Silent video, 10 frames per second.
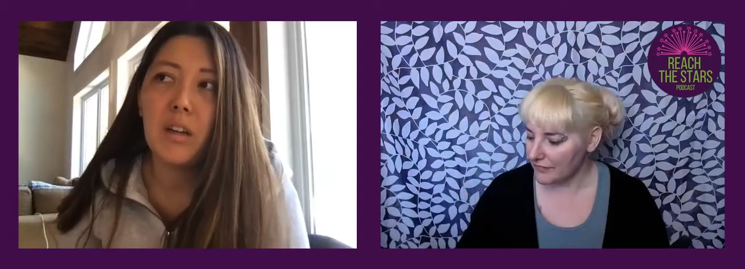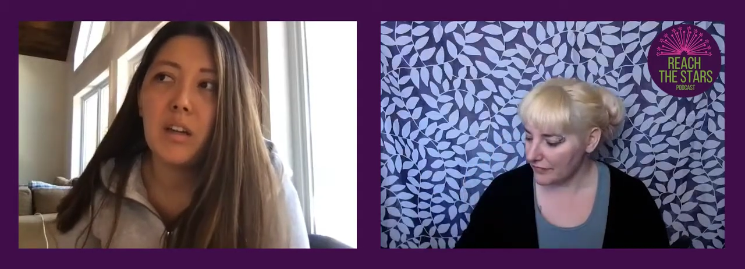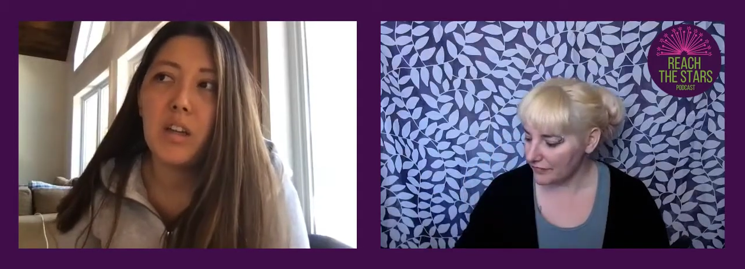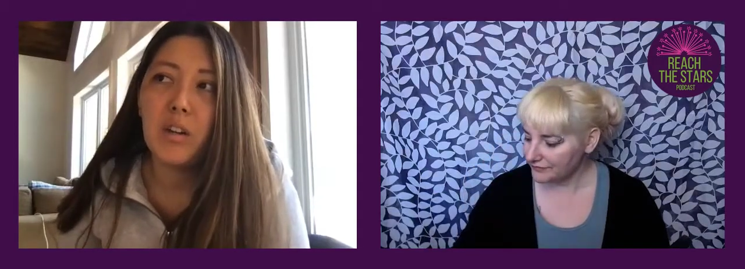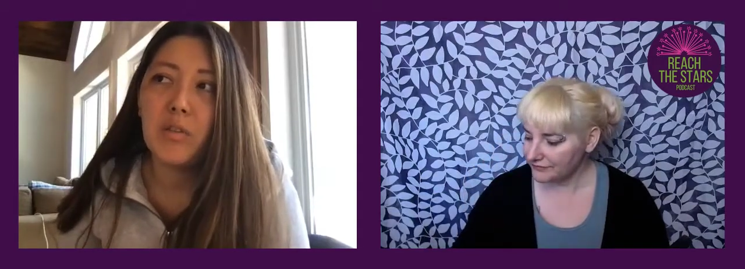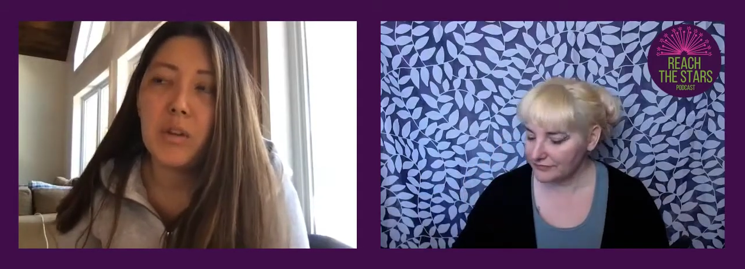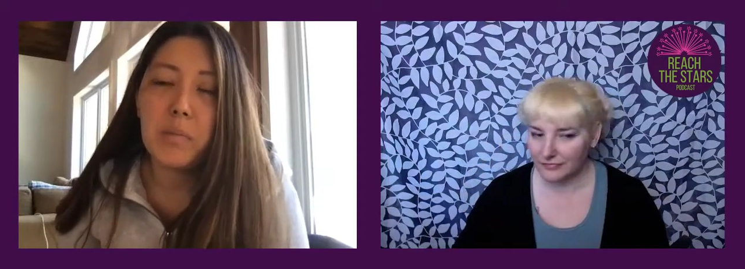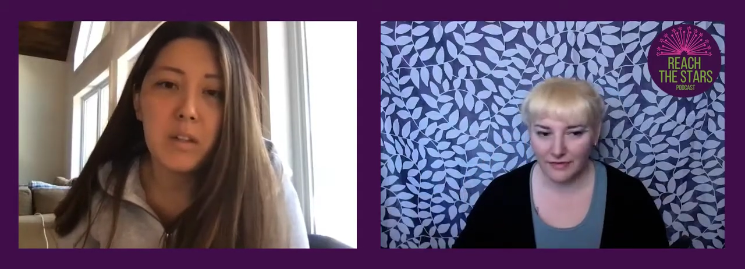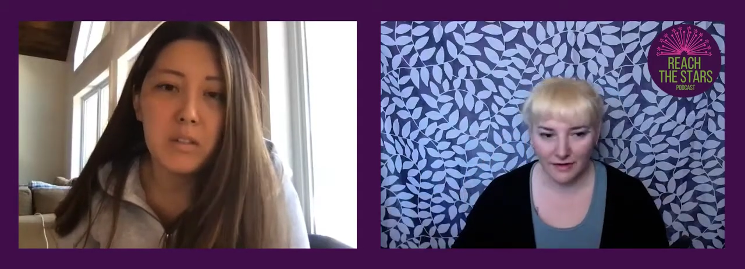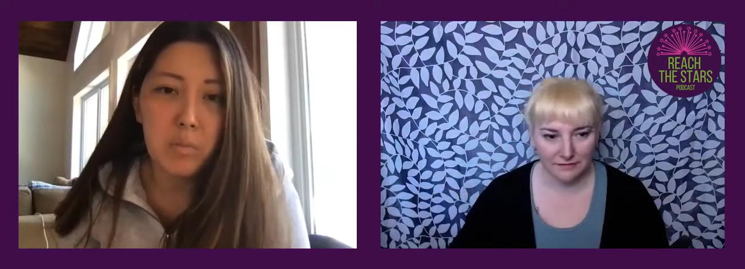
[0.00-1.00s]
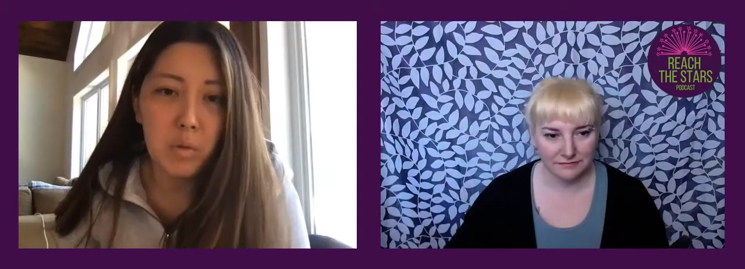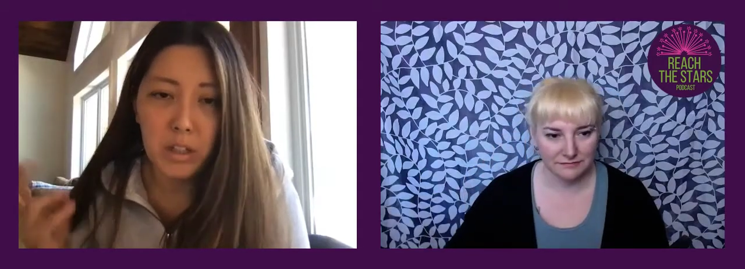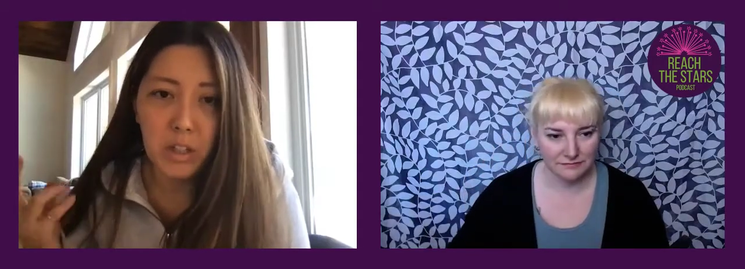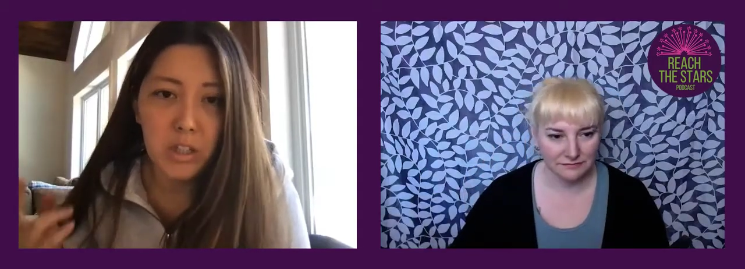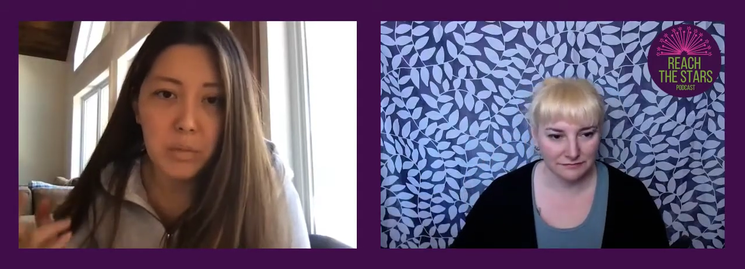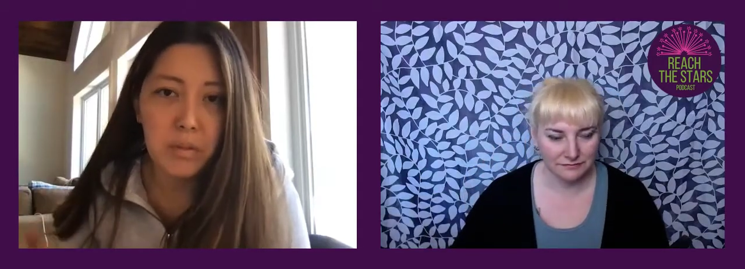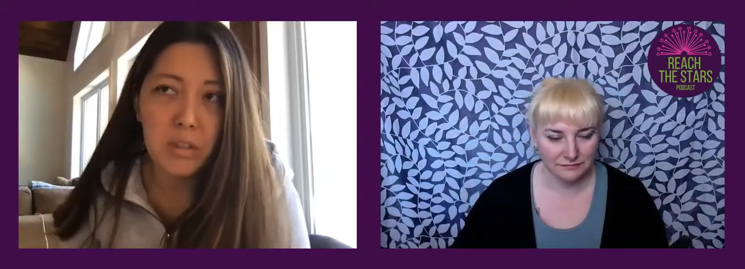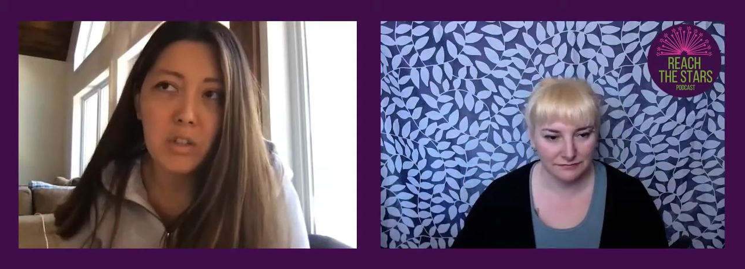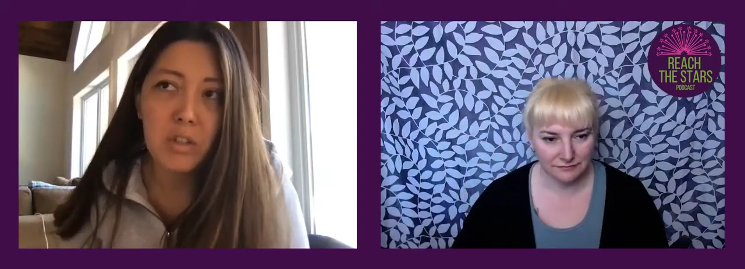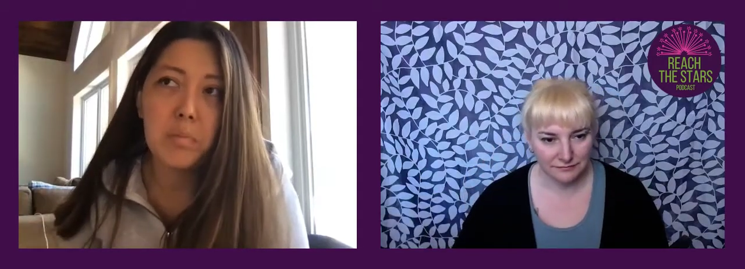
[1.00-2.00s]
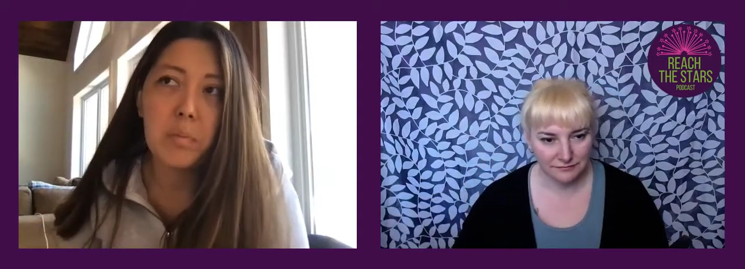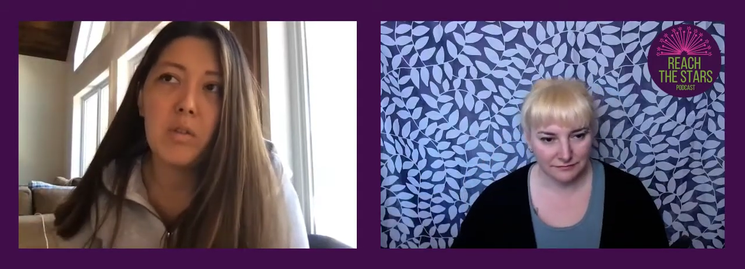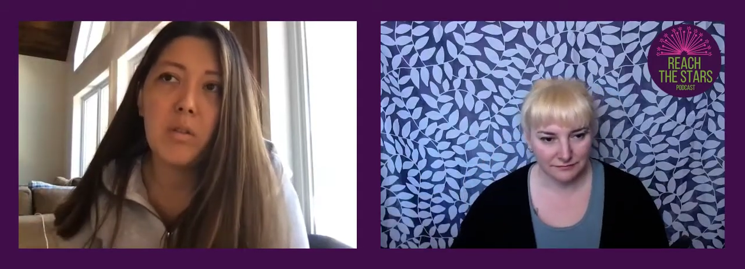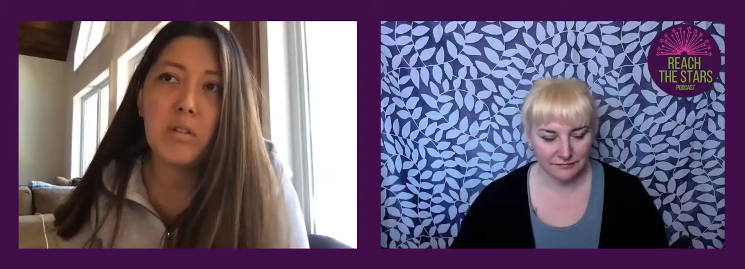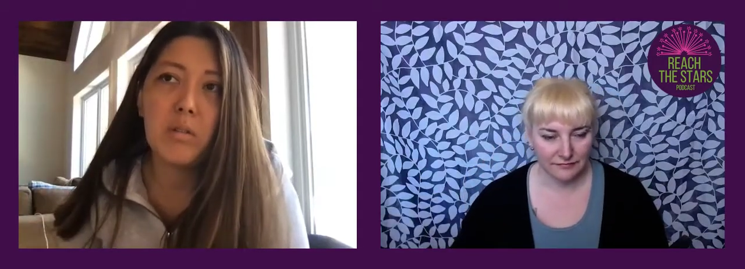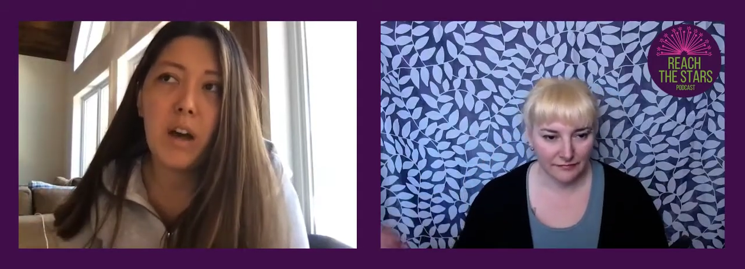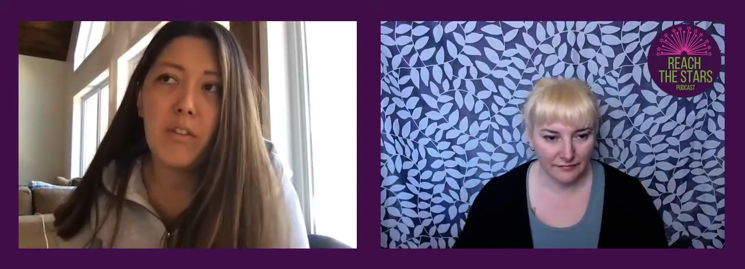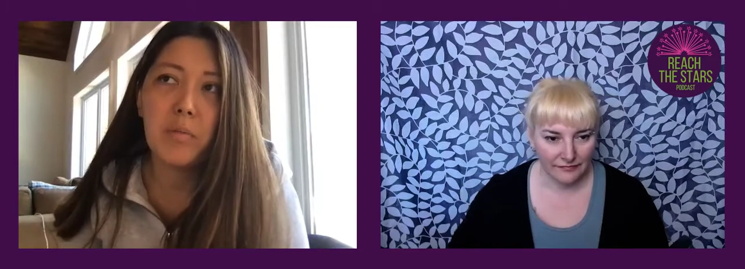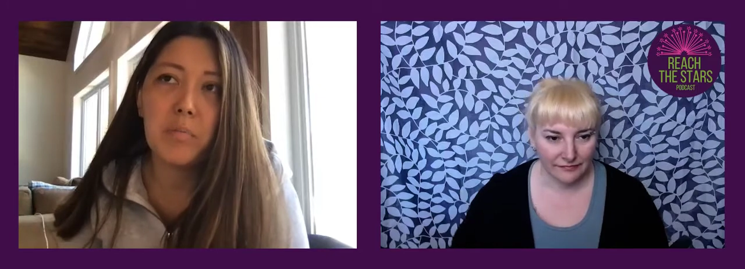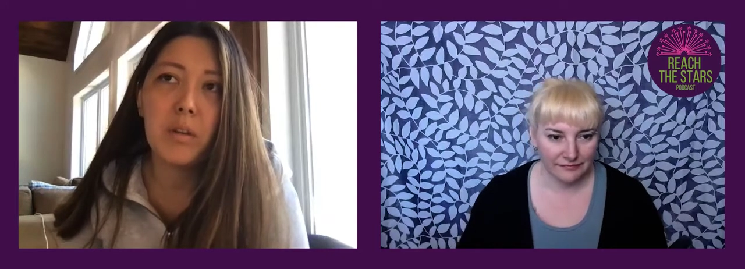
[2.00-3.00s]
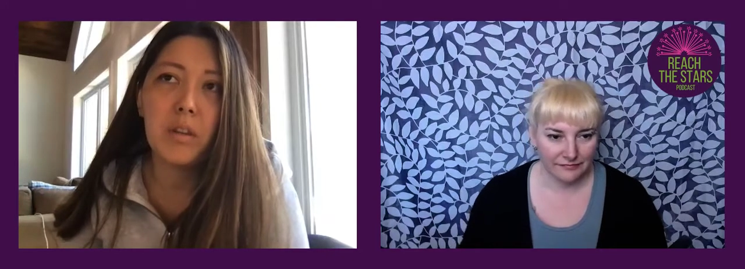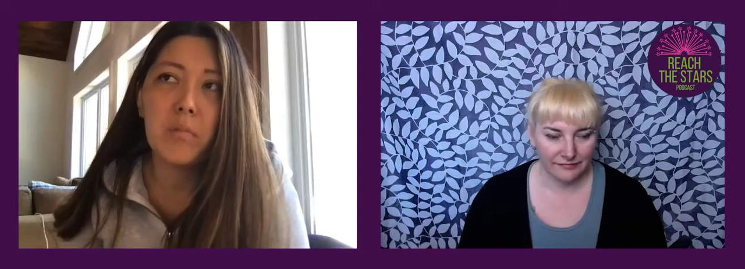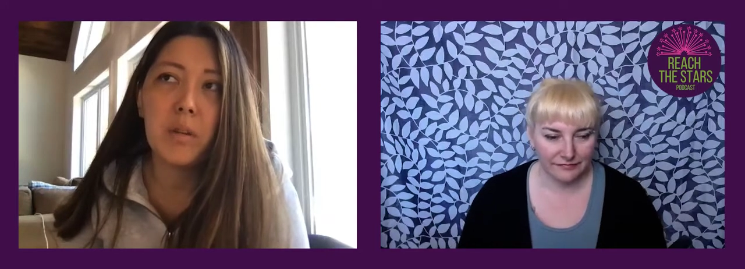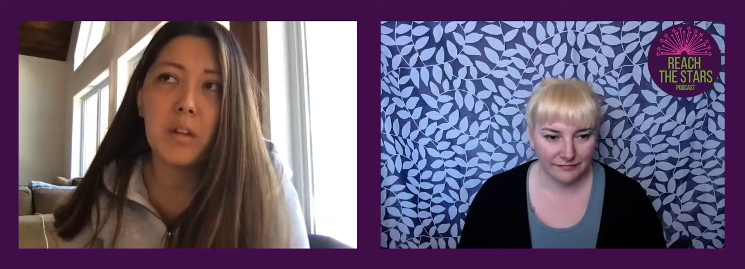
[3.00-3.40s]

Speaker 1: you know, females in more leadership positions, but you also have to put them in,